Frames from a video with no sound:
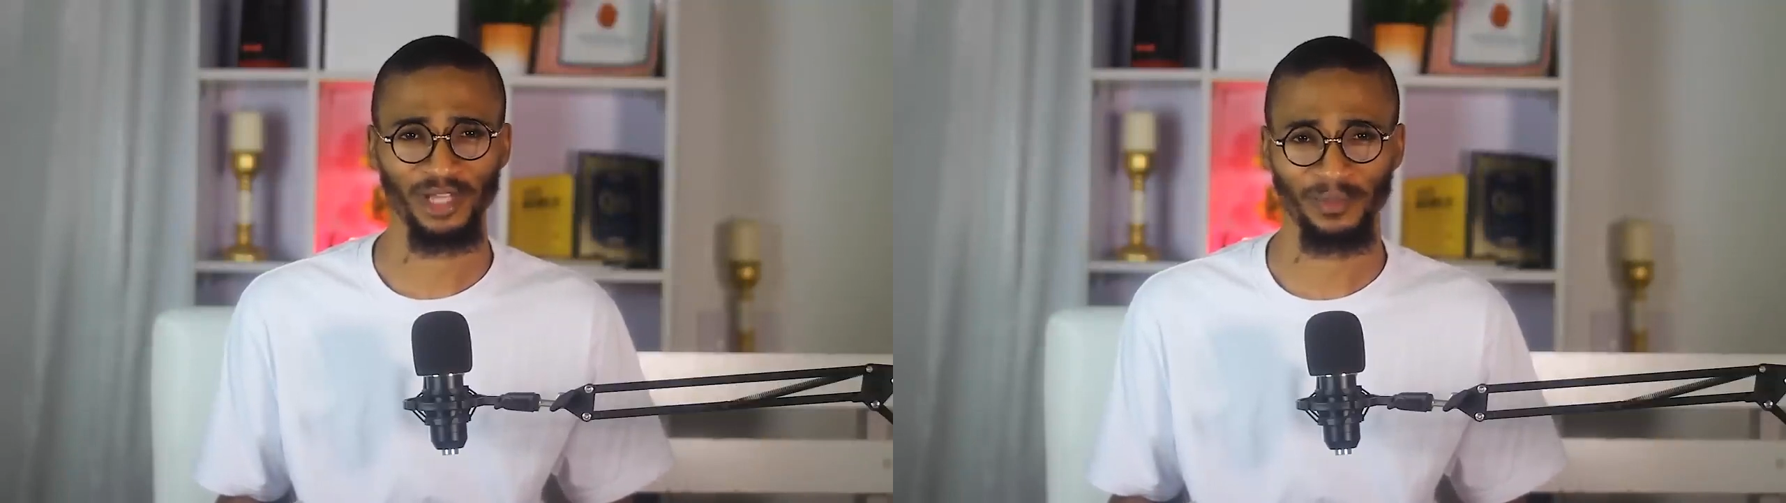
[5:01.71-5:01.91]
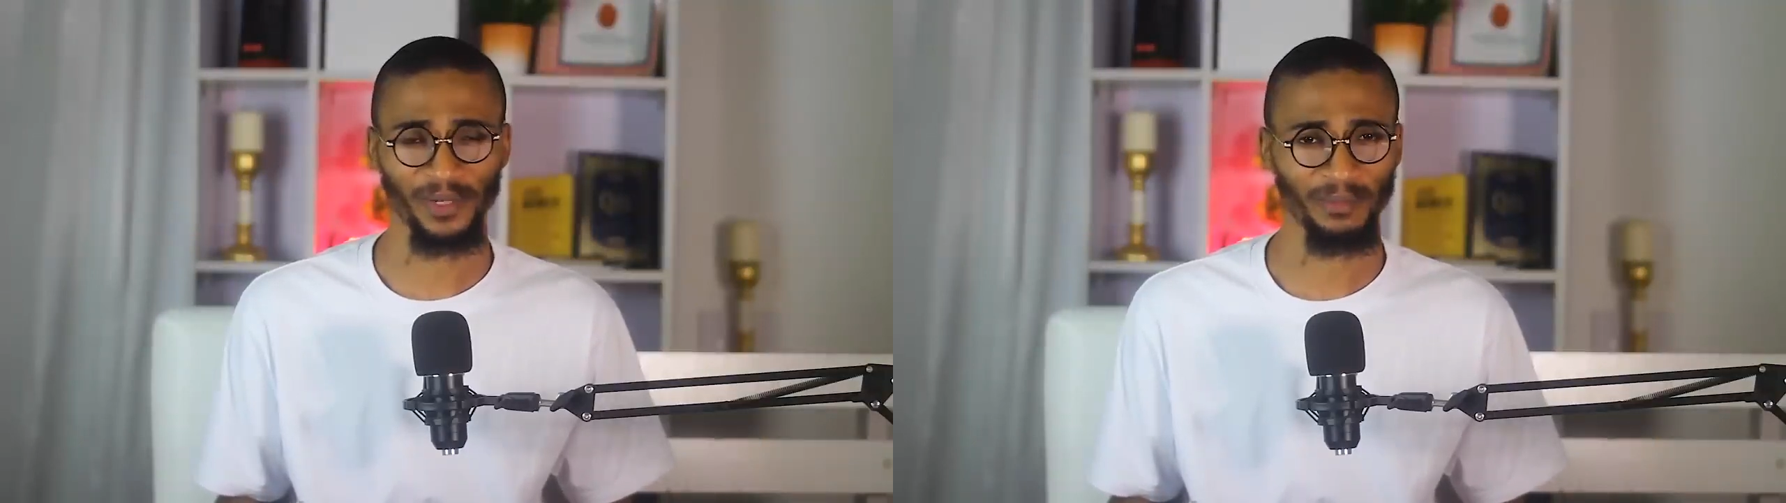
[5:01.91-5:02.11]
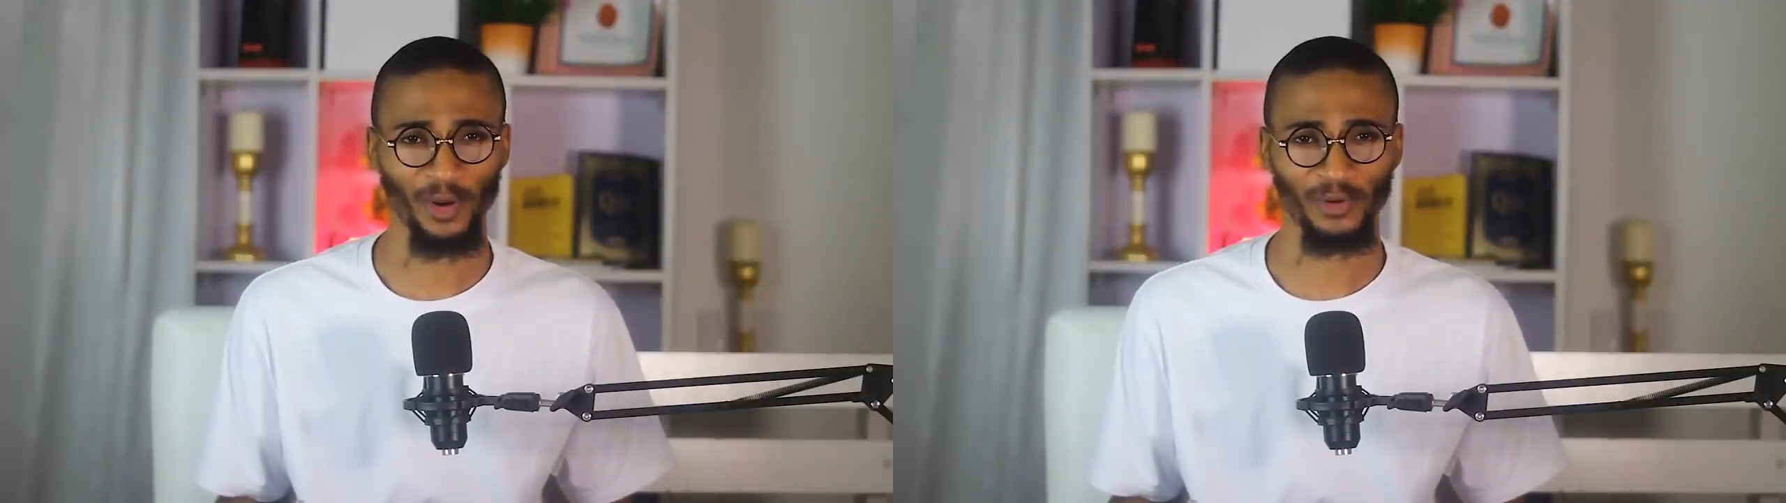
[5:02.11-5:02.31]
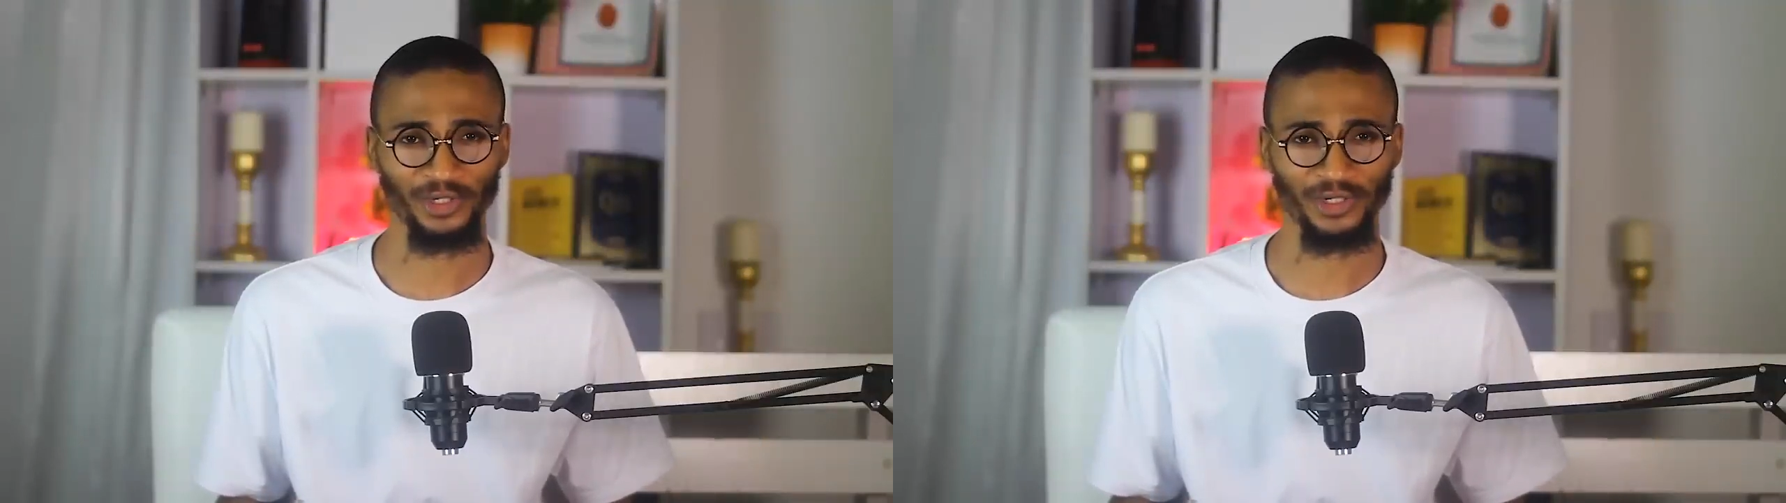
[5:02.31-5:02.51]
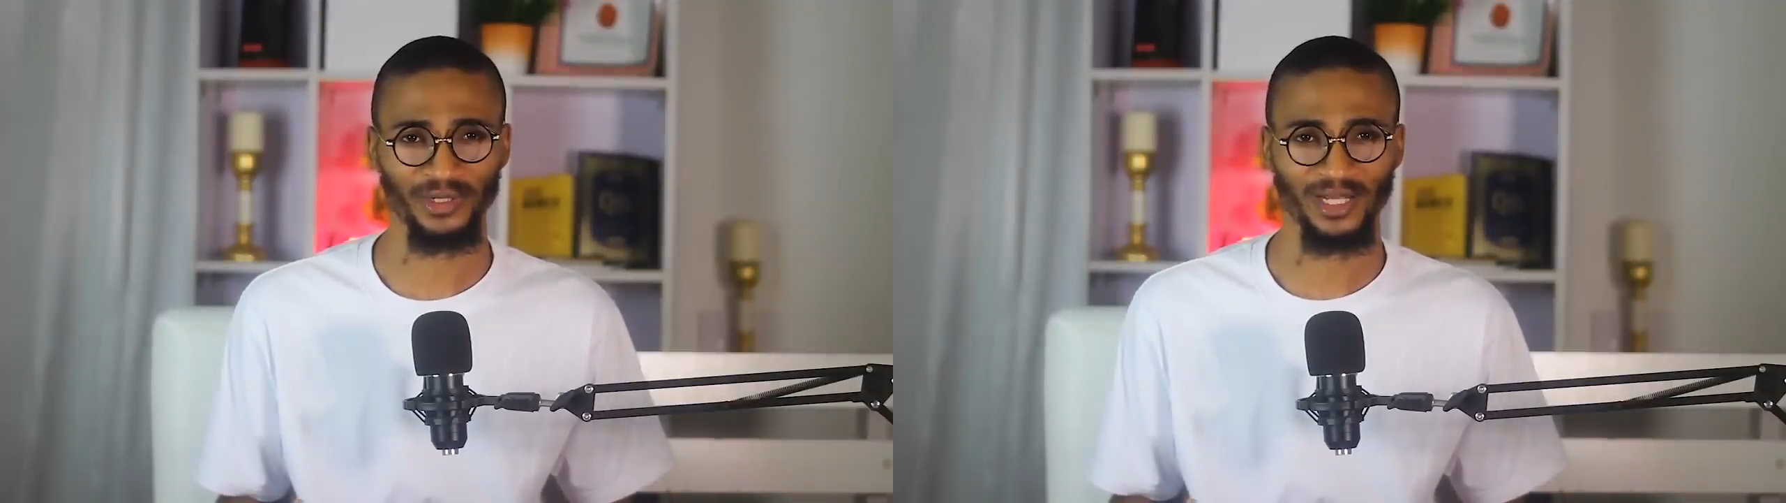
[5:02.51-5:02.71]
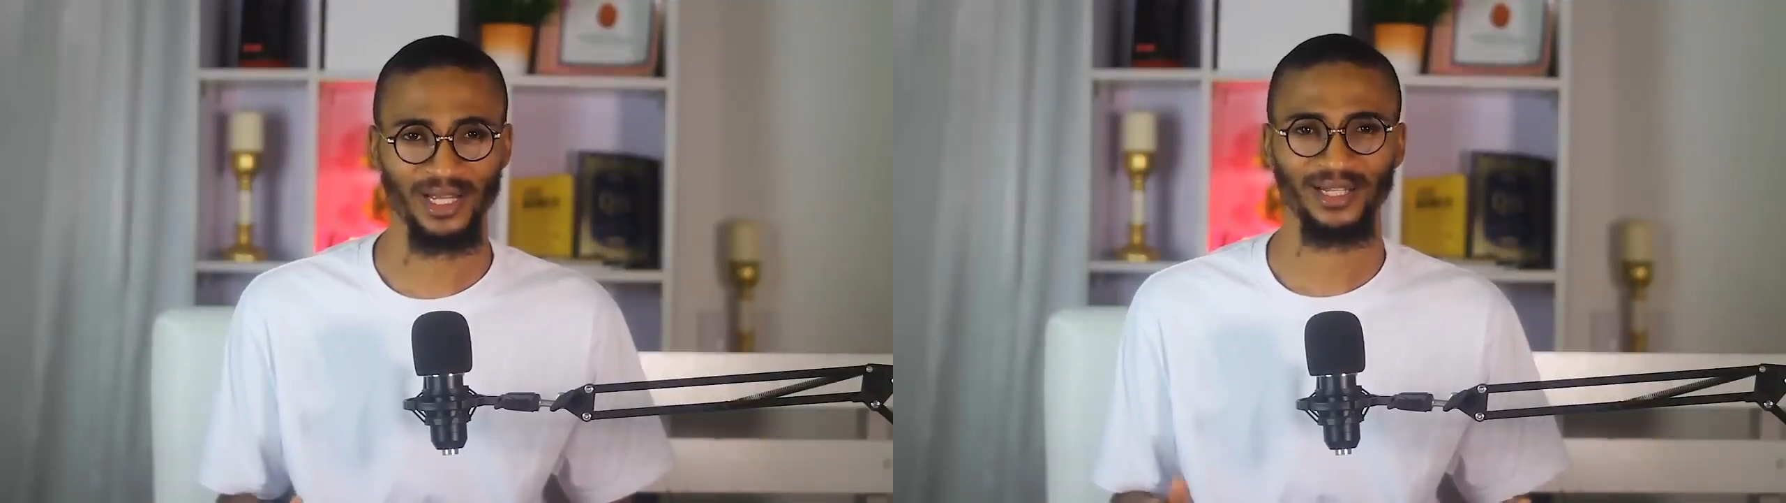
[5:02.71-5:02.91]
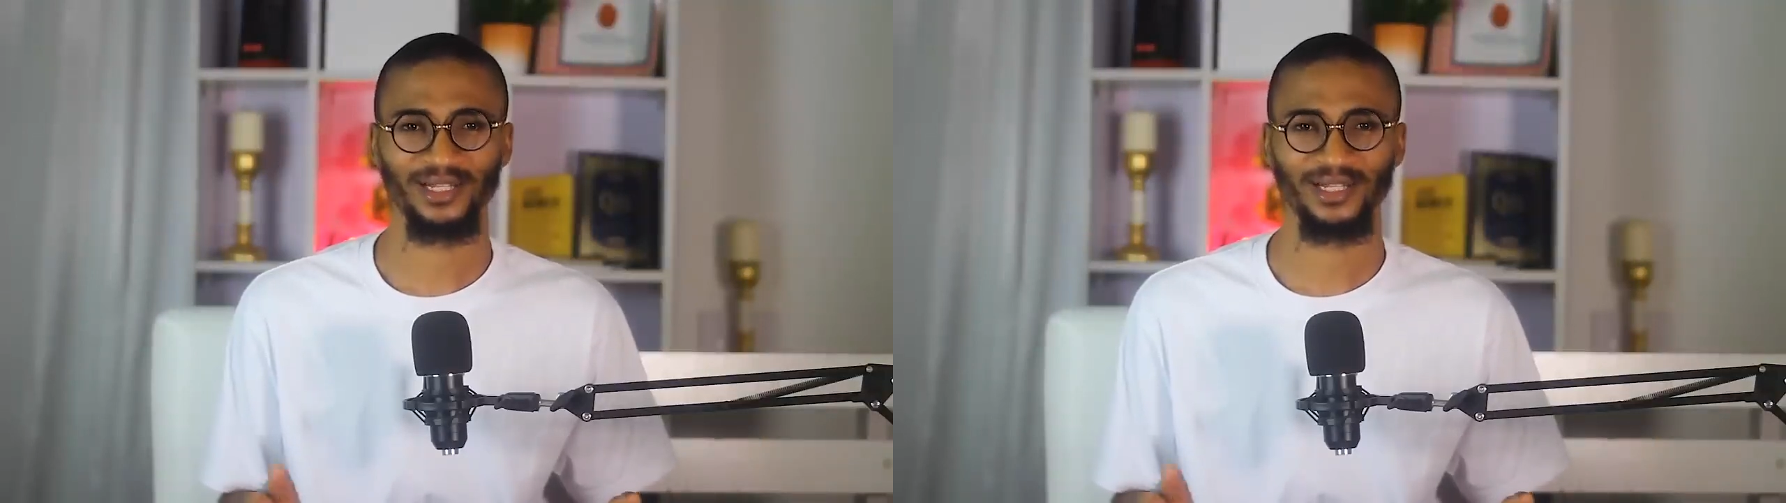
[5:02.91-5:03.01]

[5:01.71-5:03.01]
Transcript: deep emotions